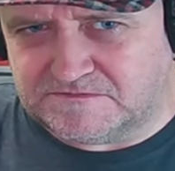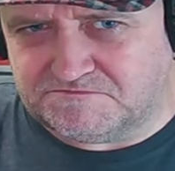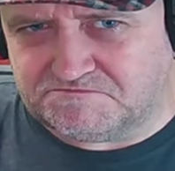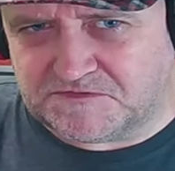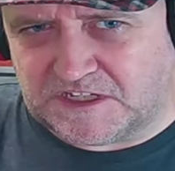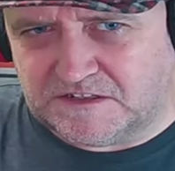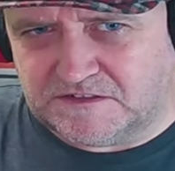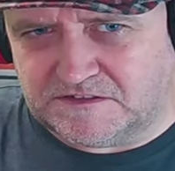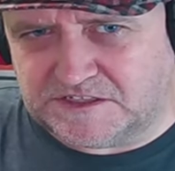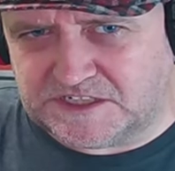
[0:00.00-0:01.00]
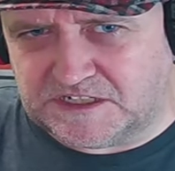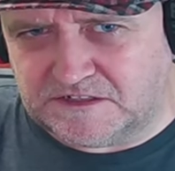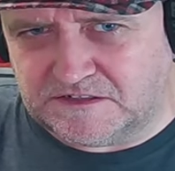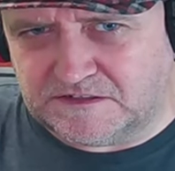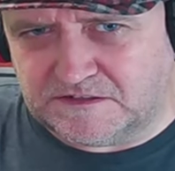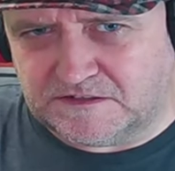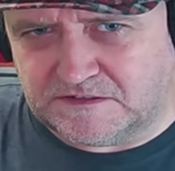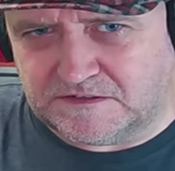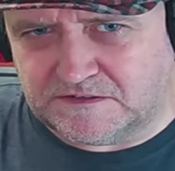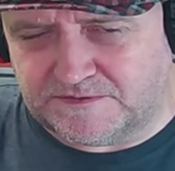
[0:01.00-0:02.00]
Okay, let's see.
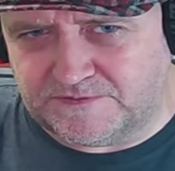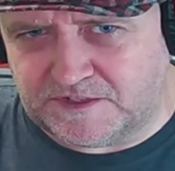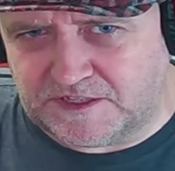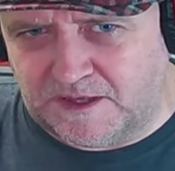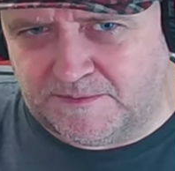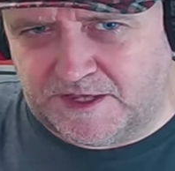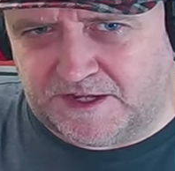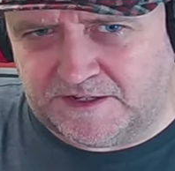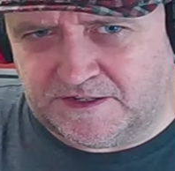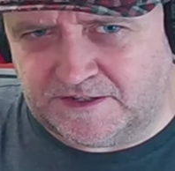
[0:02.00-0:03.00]
Come on.